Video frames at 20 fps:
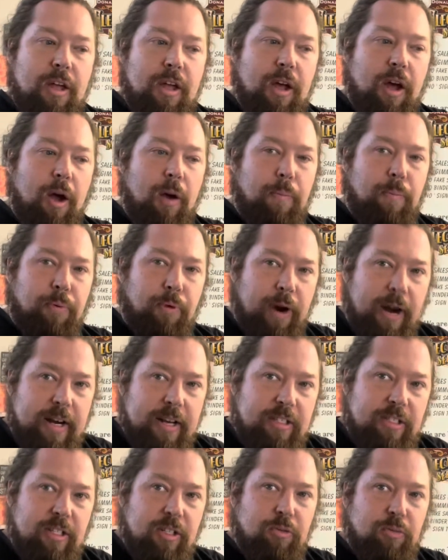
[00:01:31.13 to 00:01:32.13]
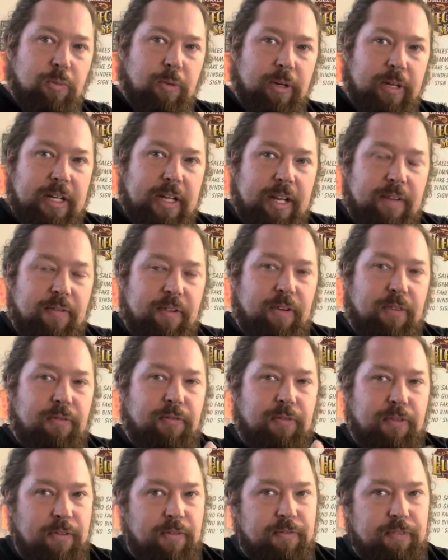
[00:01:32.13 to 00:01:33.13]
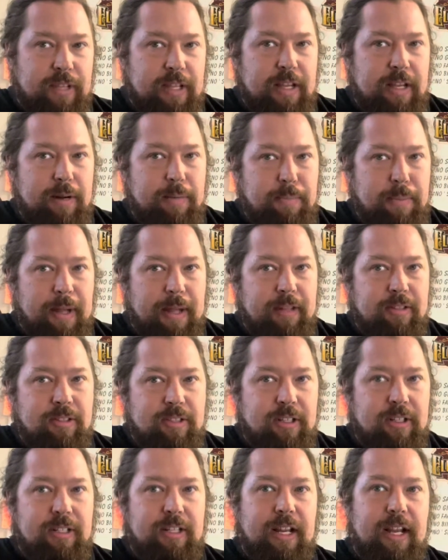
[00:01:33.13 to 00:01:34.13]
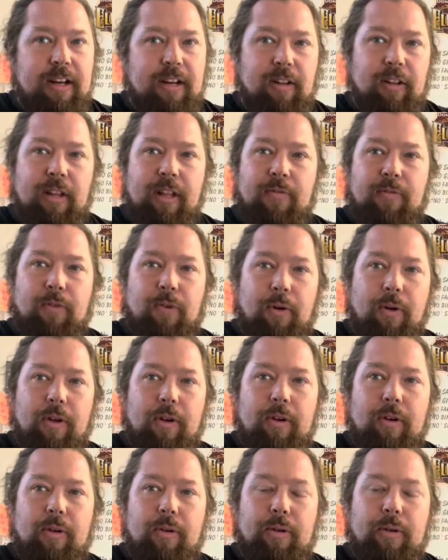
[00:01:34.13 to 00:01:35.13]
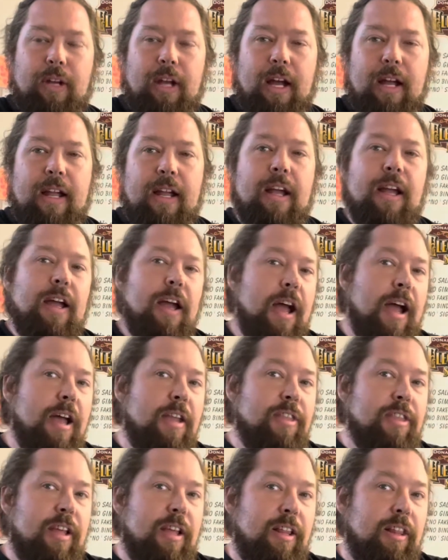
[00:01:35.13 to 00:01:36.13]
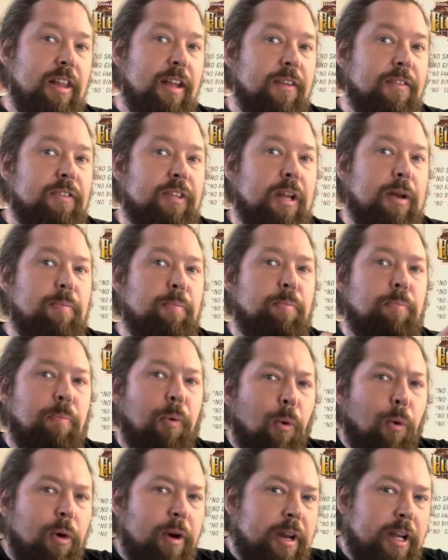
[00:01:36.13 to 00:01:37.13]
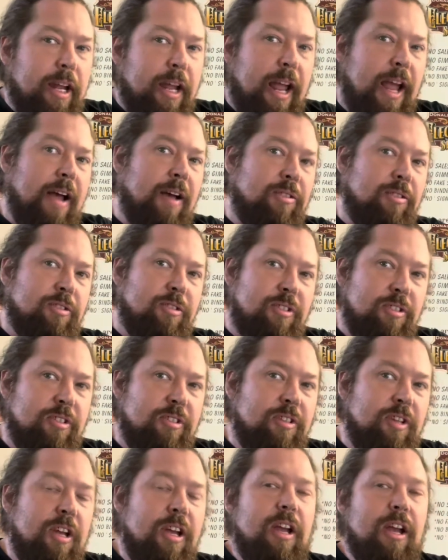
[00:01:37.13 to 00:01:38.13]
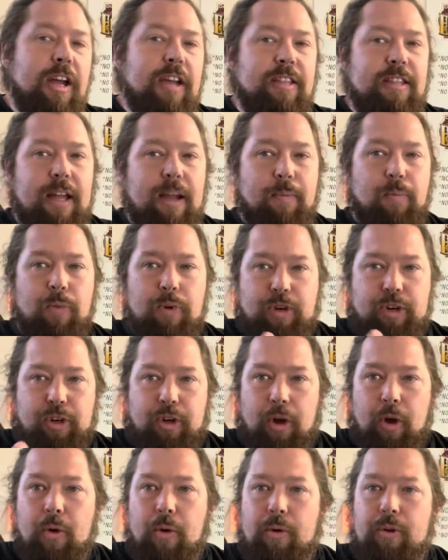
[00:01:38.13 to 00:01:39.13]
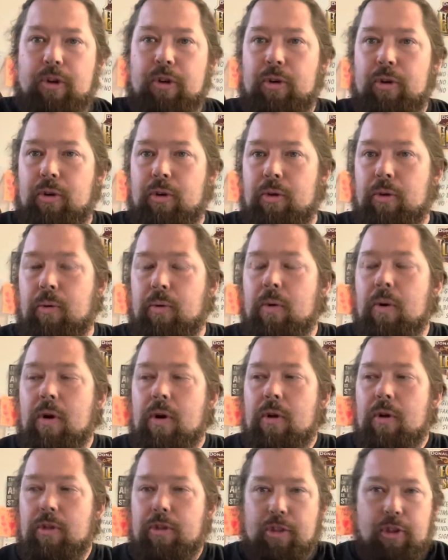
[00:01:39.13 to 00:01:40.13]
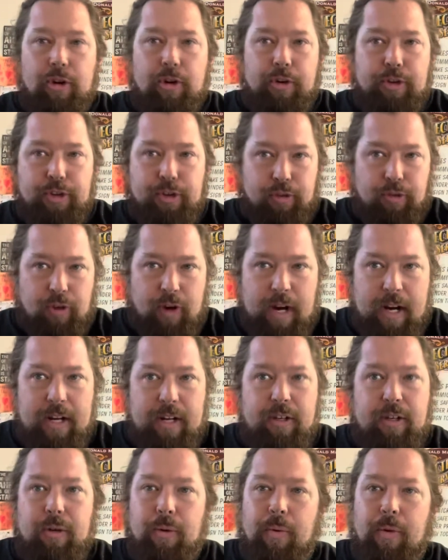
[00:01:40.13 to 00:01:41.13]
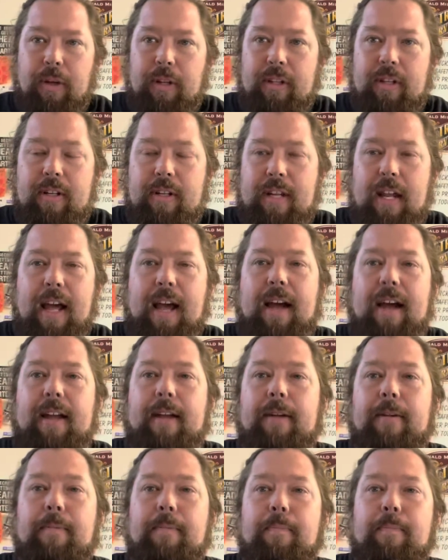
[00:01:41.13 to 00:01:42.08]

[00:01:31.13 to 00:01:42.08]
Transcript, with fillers: apprentices were given 15 pence a day to live on. Okay, and they lived in boarding houses and then would go to their trade during the day.